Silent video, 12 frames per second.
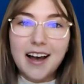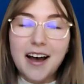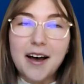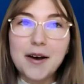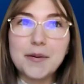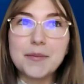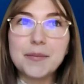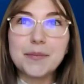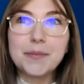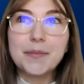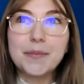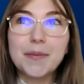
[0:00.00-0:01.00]

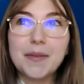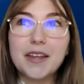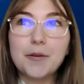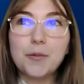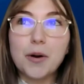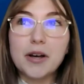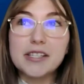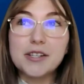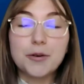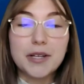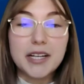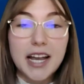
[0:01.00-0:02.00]
um, was
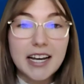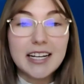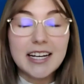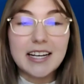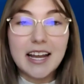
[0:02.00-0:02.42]
created,